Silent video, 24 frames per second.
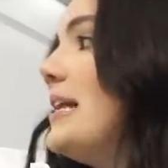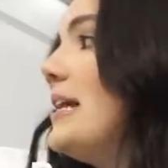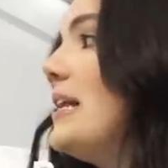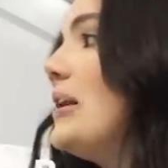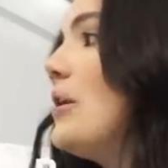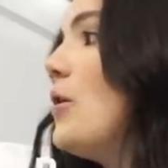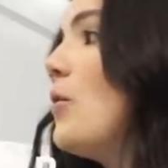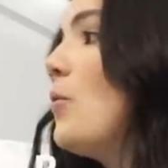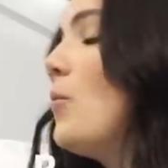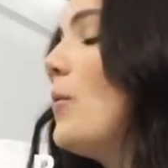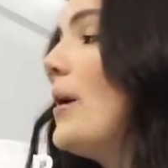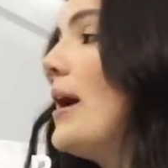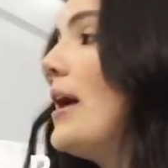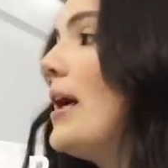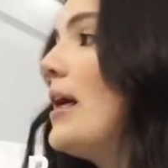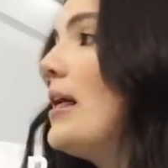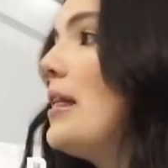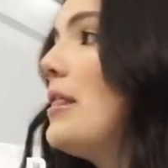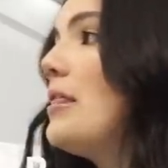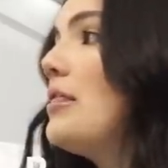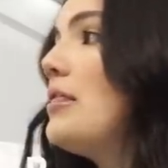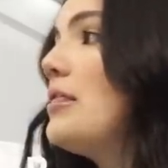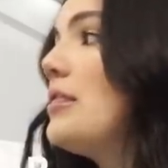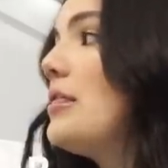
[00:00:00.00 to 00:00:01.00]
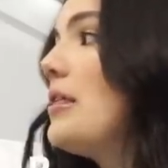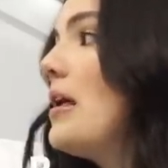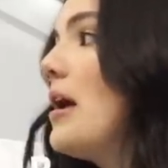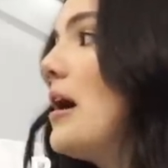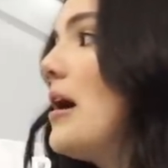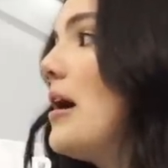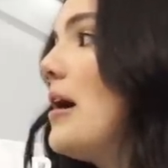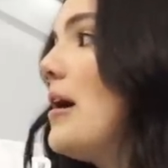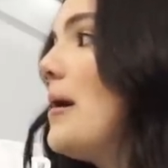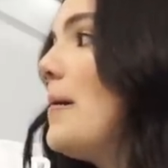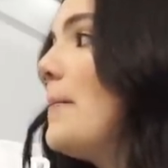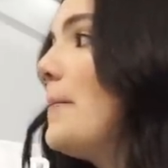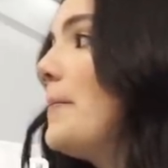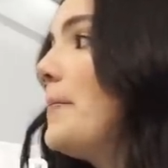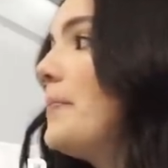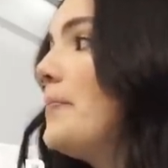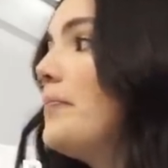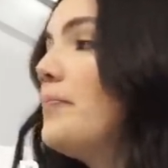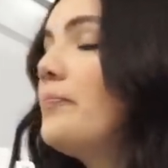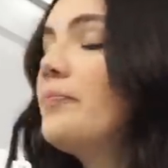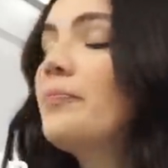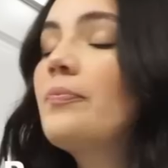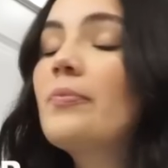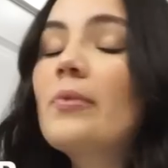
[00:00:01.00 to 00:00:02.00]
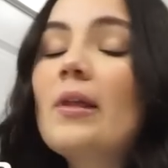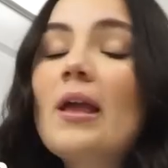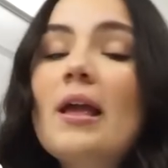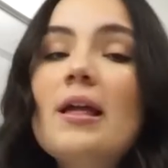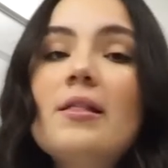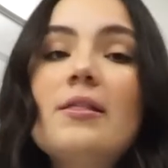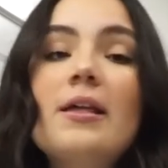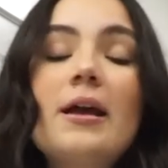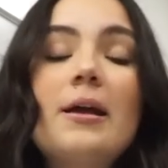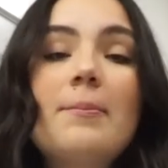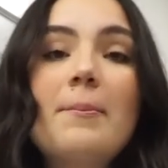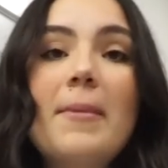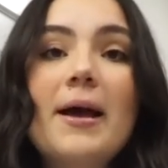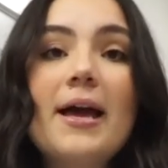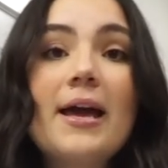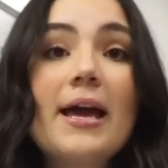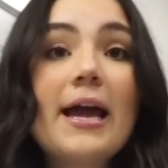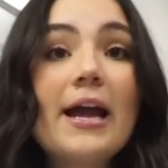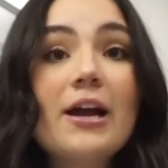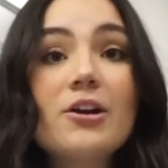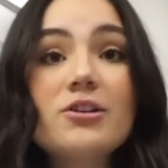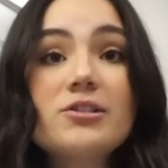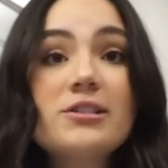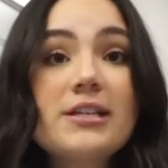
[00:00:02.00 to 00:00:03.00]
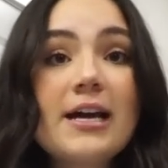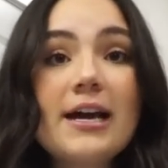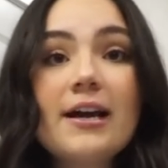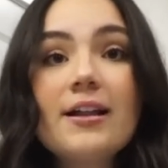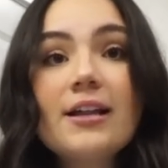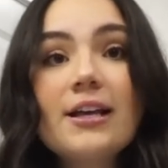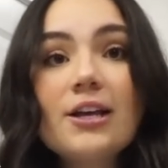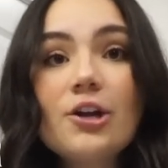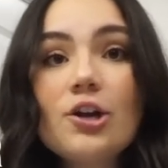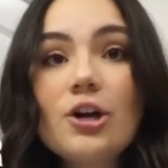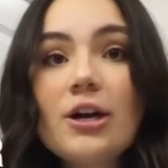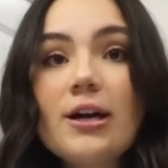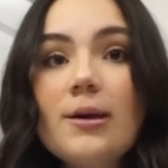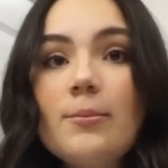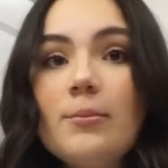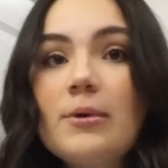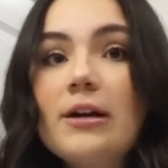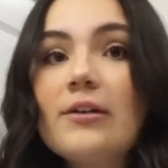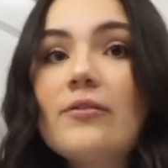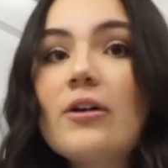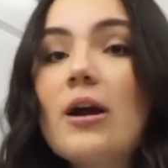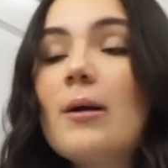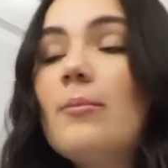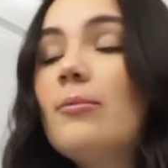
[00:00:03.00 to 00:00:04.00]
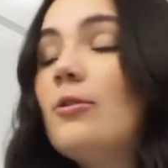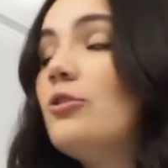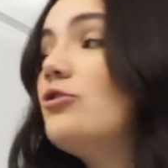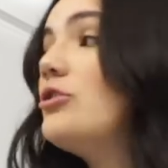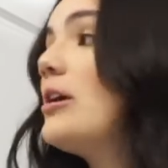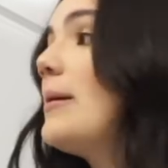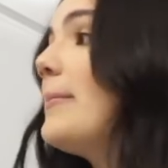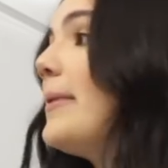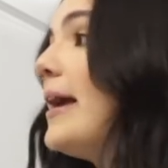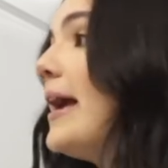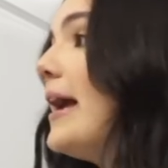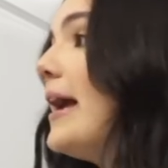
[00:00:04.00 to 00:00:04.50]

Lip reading: in with like my hair styling cream whenever I blow dry my